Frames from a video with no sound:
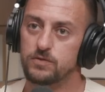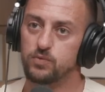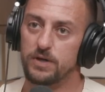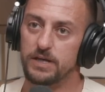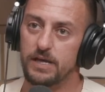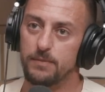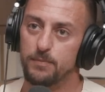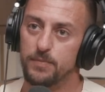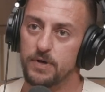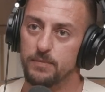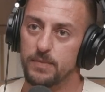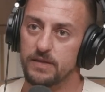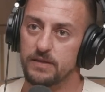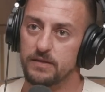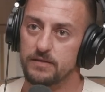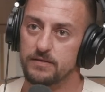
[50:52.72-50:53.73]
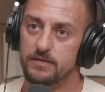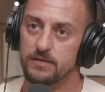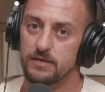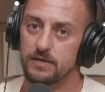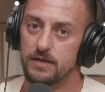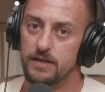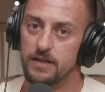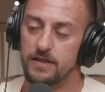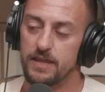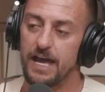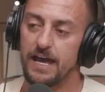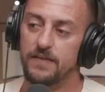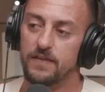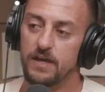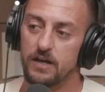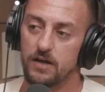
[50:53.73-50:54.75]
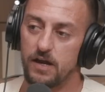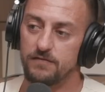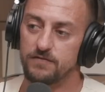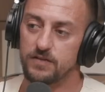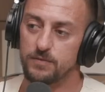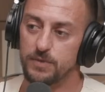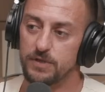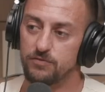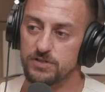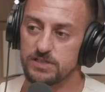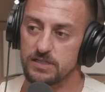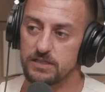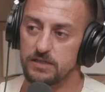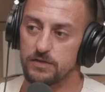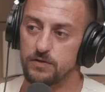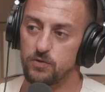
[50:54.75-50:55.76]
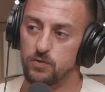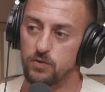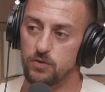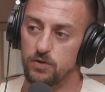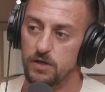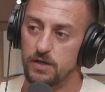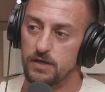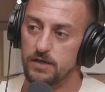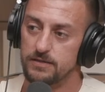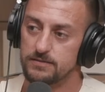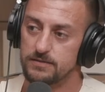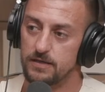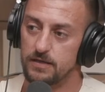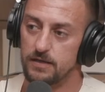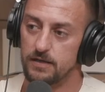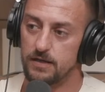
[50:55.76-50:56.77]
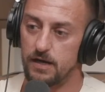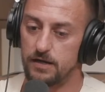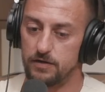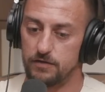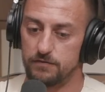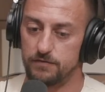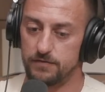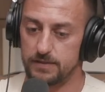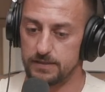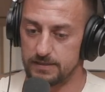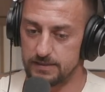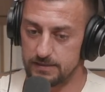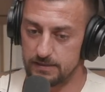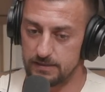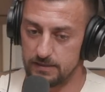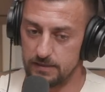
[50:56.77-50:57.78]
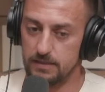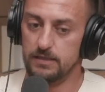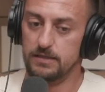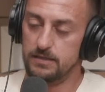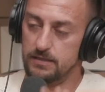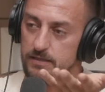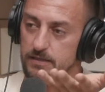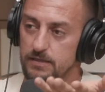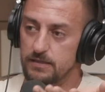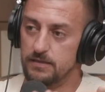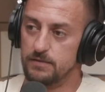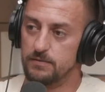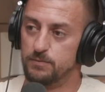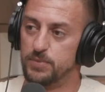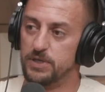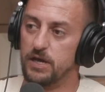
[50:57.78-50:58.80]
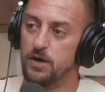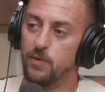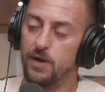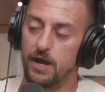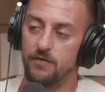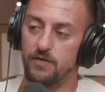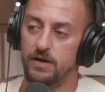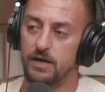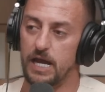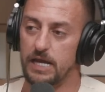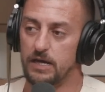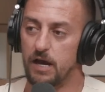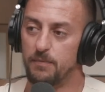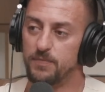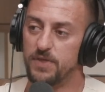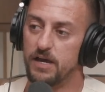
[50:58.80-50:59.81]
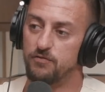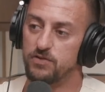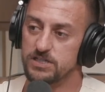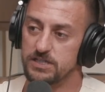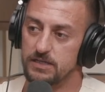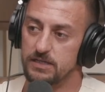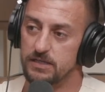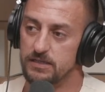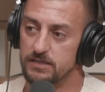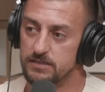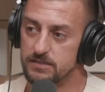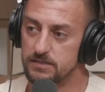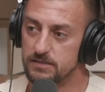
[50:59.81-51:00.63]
implement that in their life to be resilient, or to kind of be aware and up their resilience?